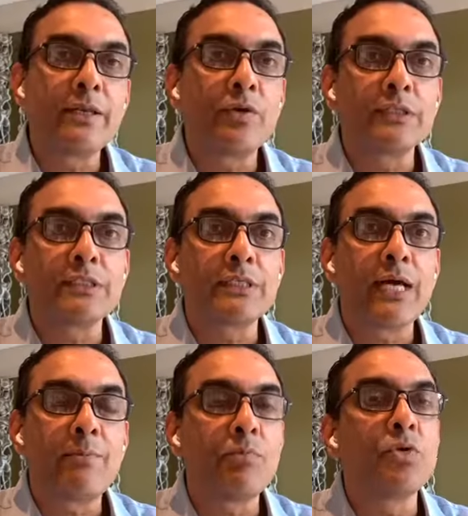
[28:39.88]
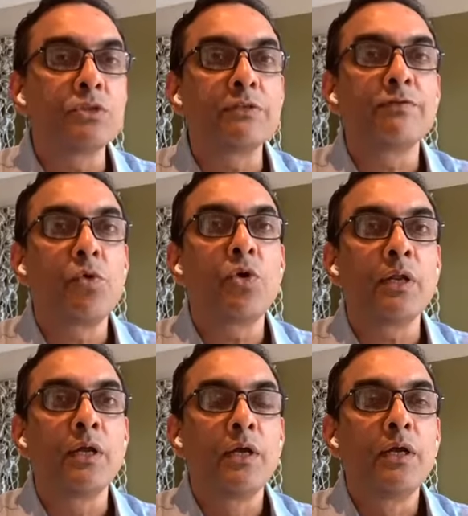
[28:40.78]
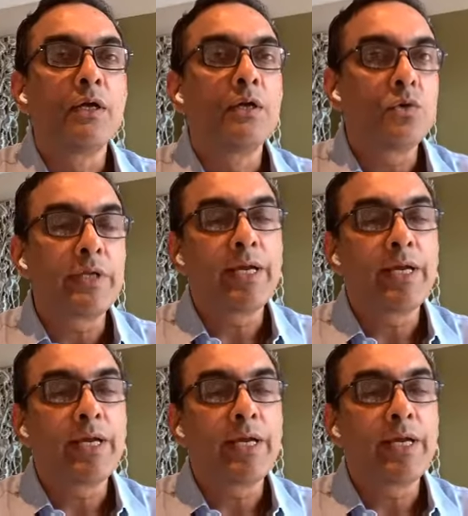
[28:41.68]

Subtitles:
during this time most afford to